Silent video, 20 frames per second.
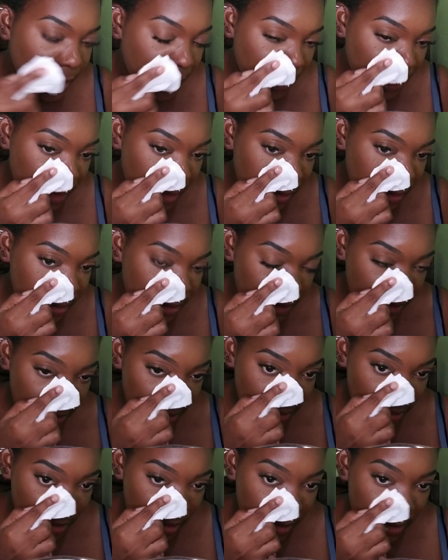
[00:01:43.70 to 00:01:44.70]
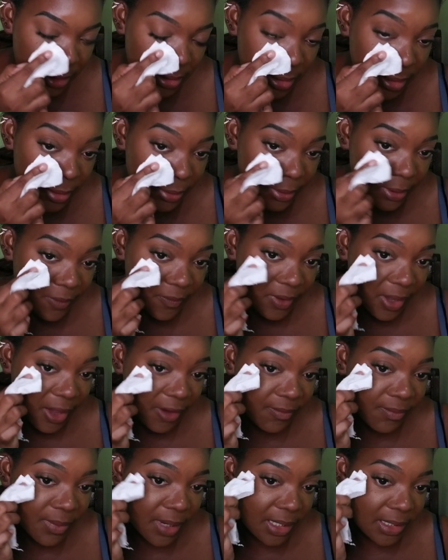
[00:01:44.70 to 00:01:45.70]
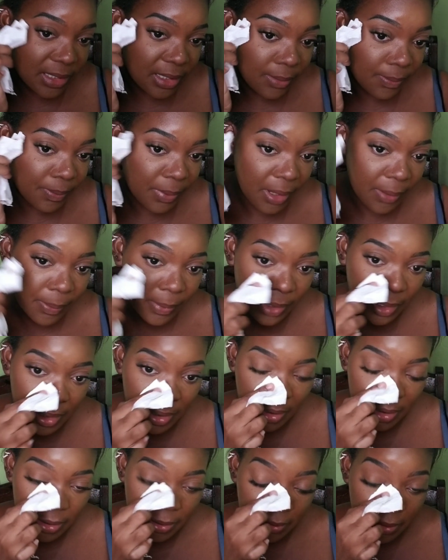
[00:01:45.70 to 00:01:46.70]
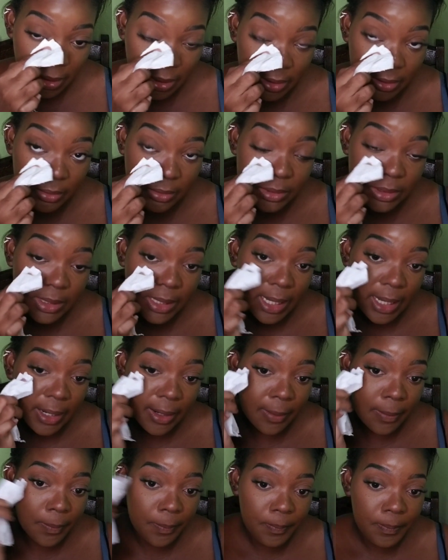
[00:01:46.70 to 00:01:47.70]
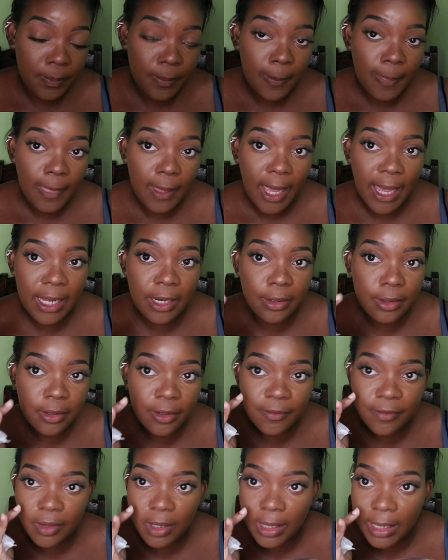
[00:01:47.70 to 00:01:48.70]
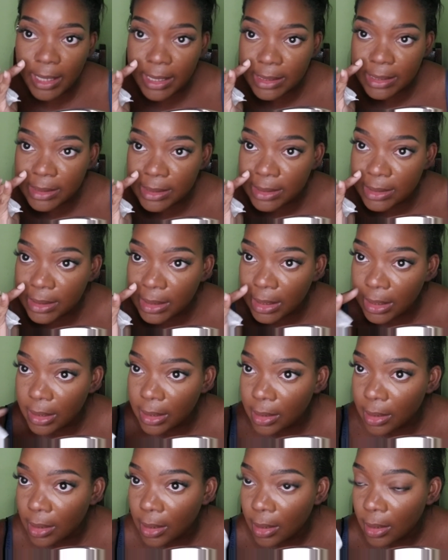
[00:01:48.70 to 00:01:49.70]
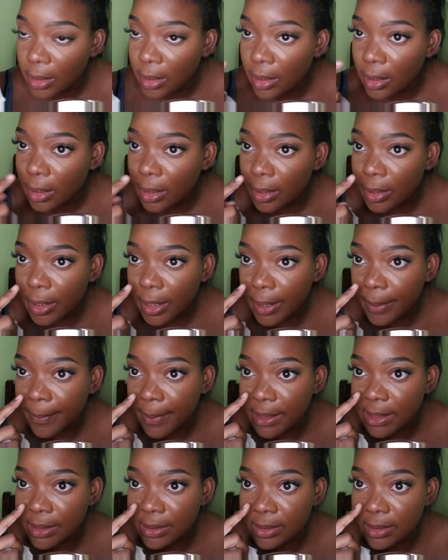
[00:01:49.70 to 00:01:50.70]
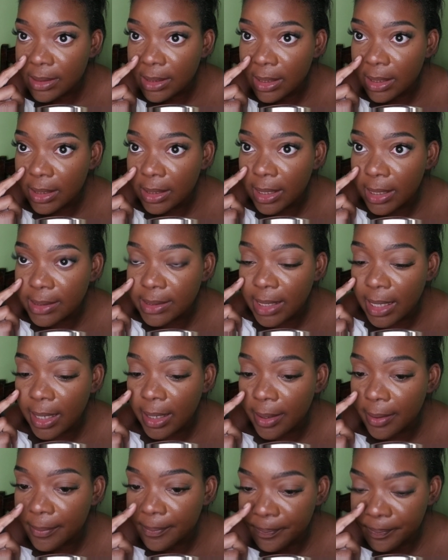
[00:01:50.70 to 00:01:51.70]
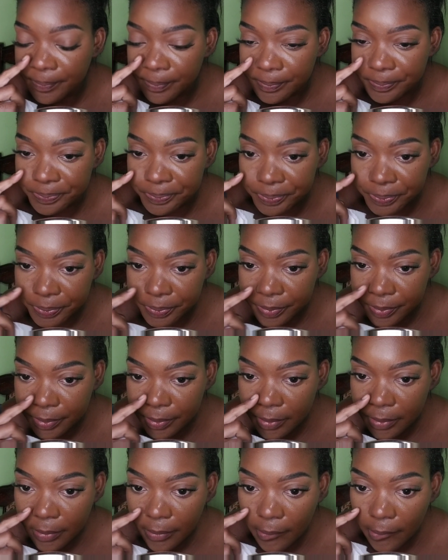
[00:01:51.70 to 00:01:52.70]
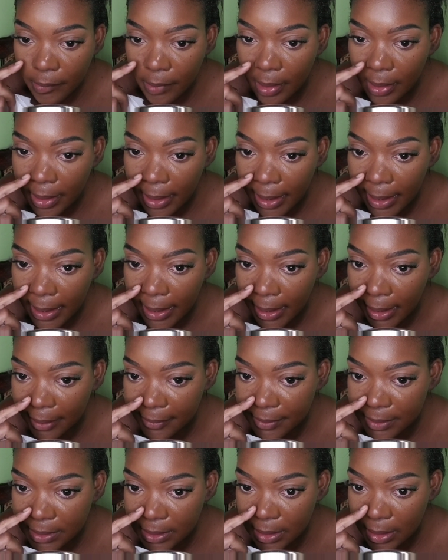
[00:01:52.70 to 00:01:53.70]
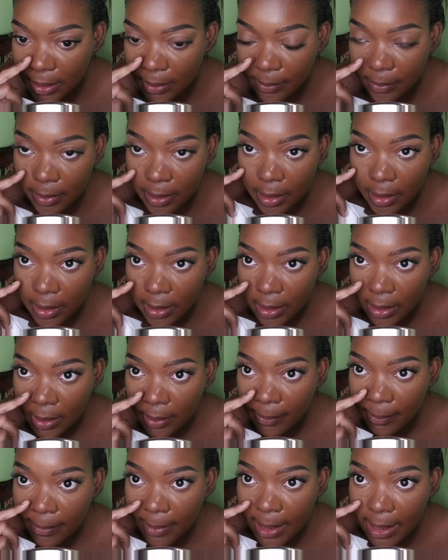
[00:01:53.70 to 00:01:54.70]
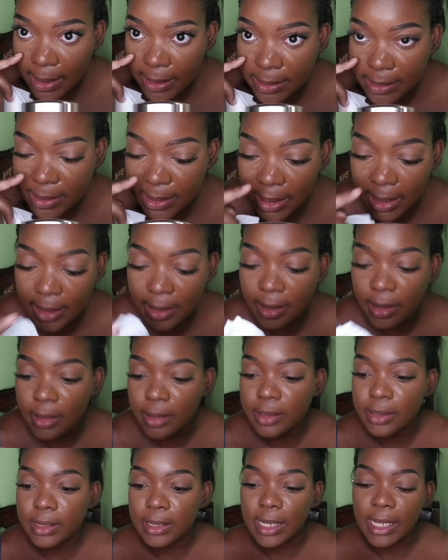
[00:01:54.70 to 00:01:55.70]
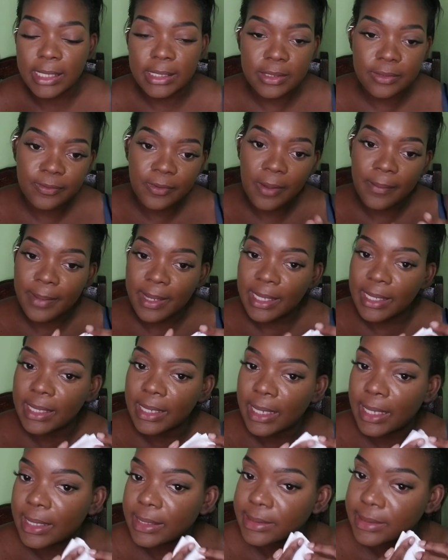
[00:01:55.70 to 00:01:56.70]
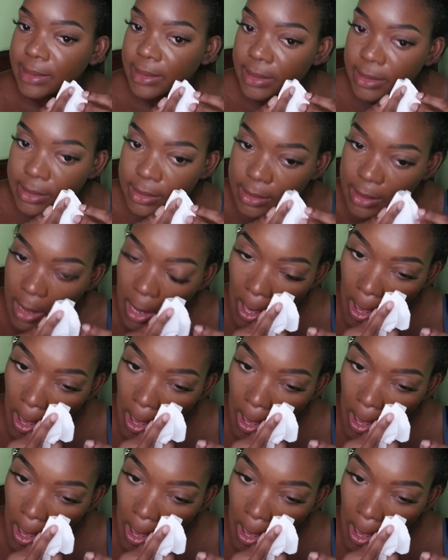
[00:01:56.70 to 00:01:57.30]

Mm-hmm. Or if you have blotting paper, you can use that. I don't know if you can see. Right, but you see that um I have some marks there. That's for my glasses,